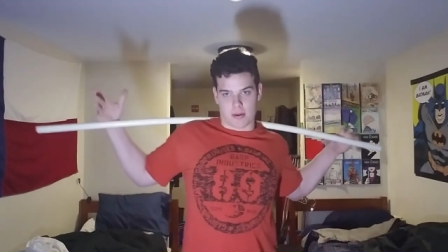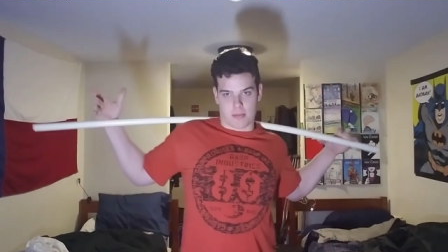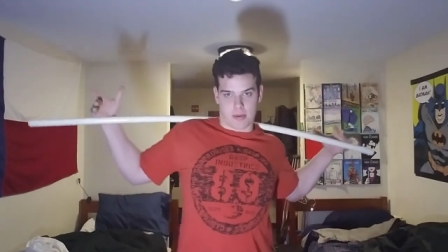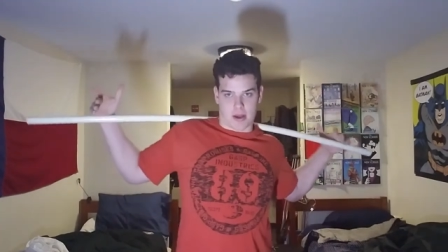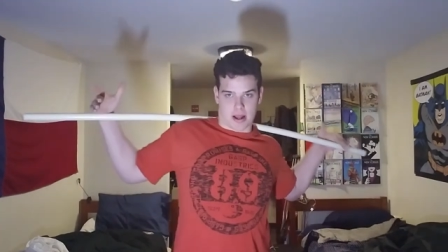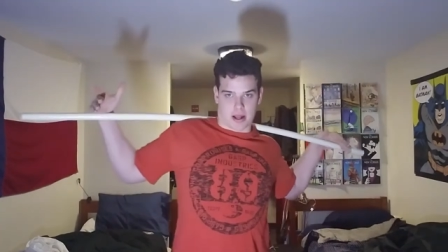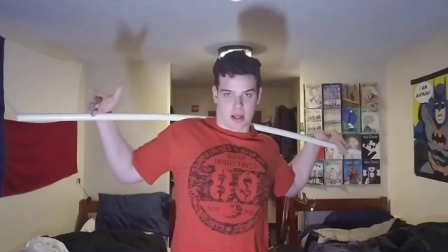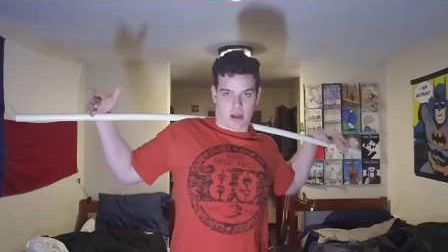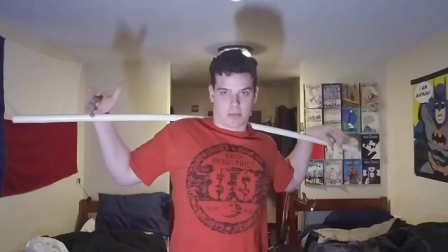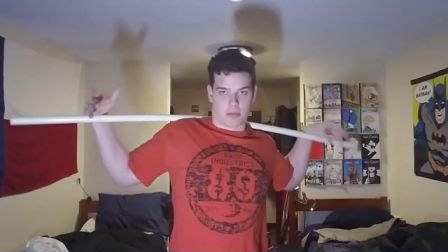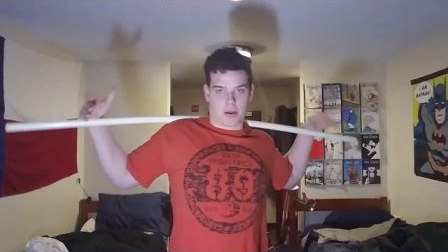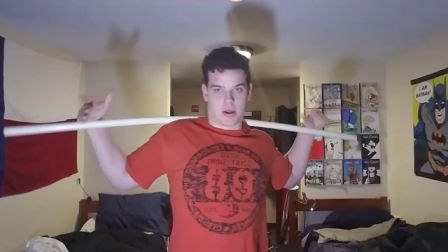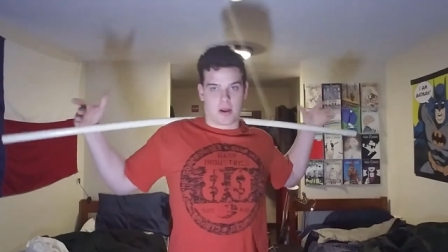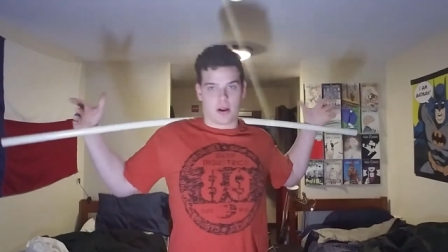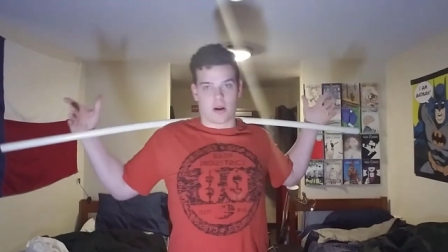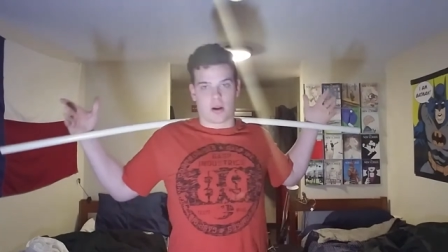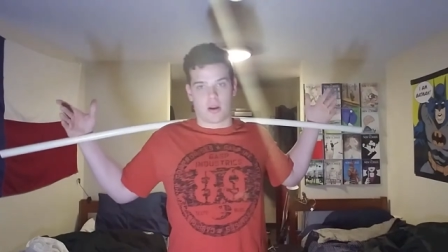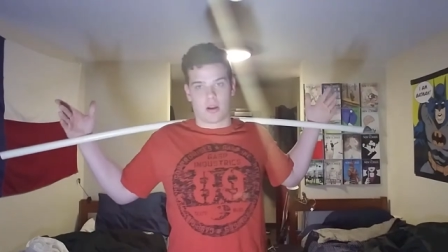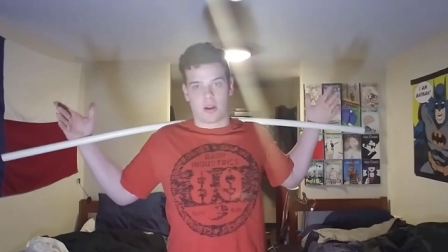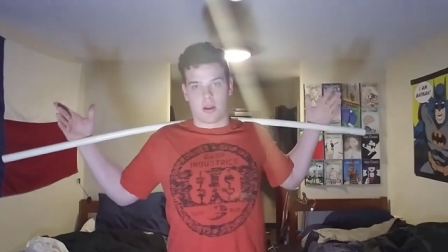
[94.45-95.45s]
Back up
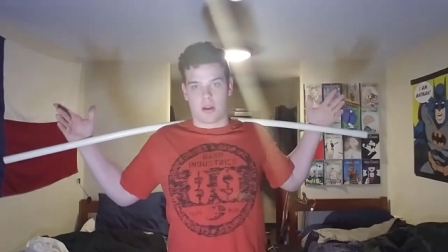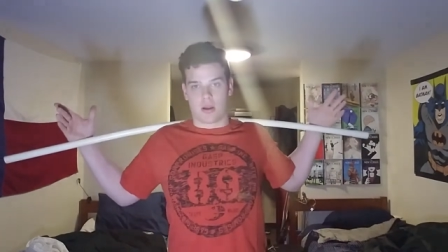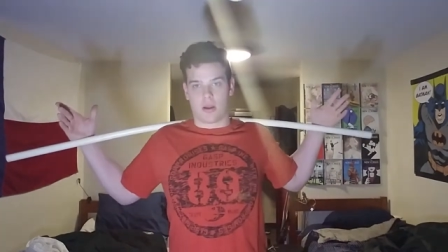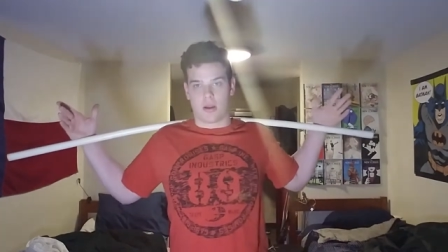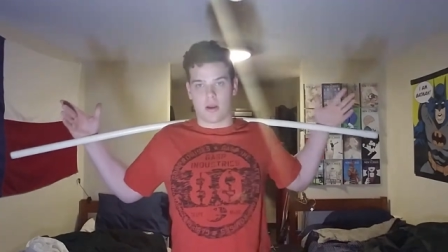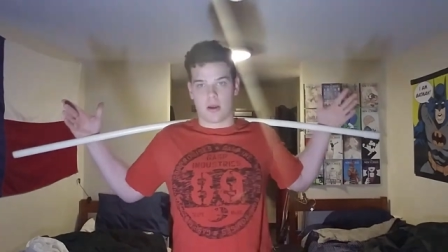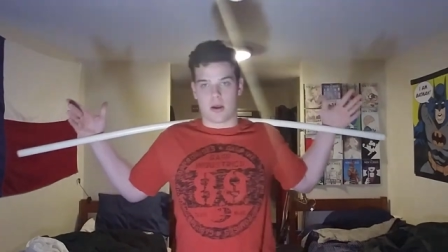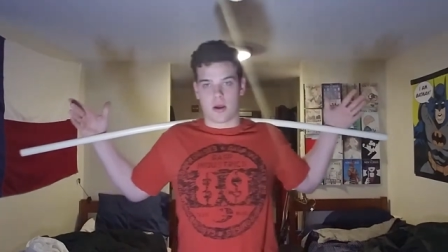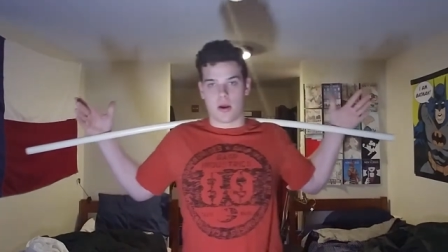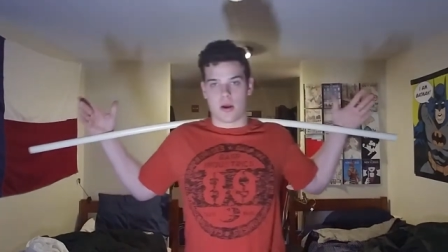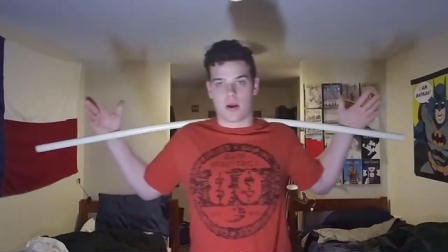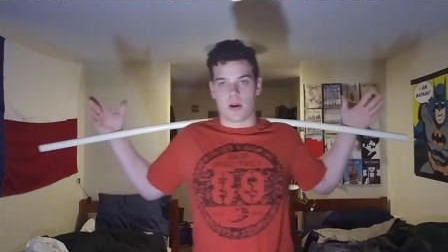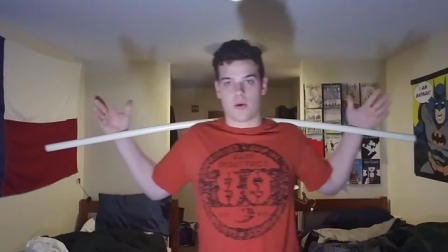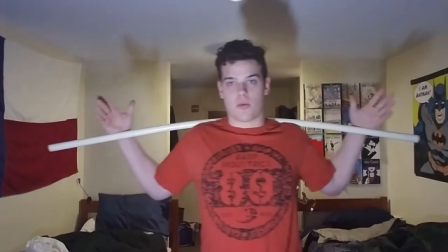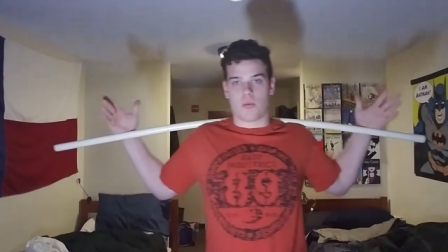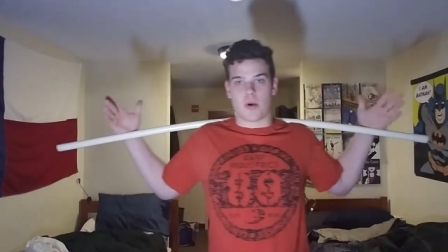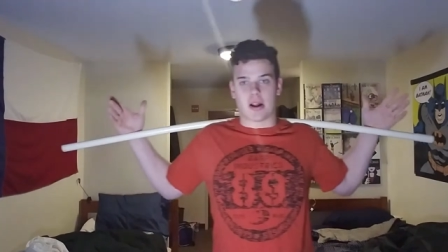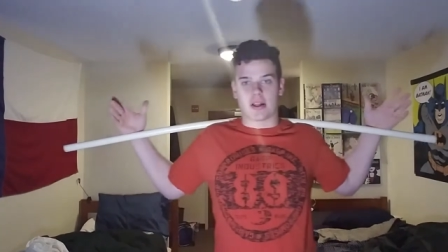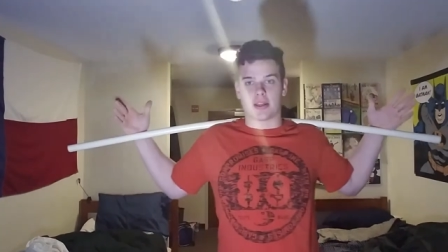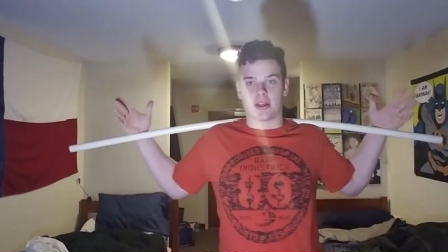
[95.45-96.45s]
here,
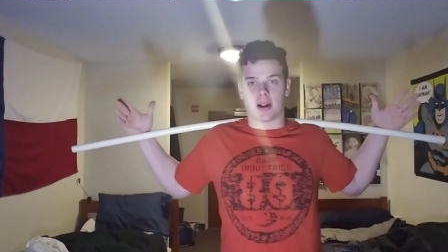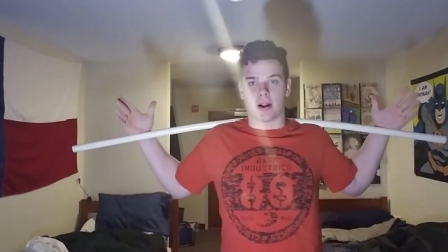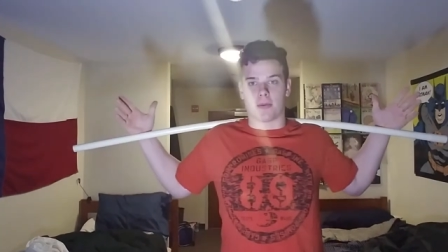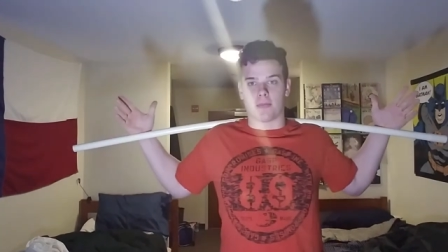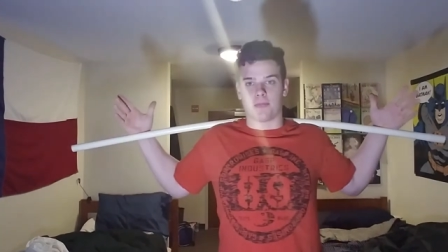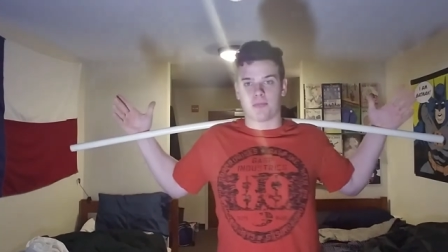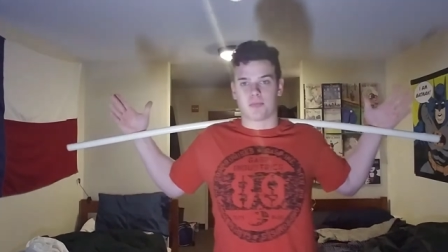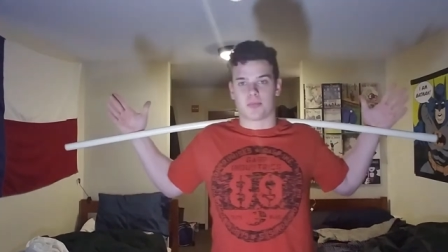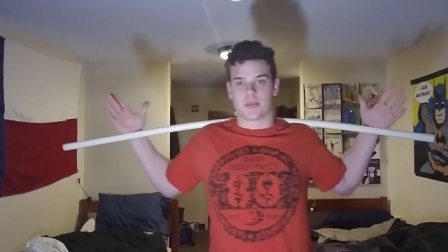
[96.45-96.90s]
right there.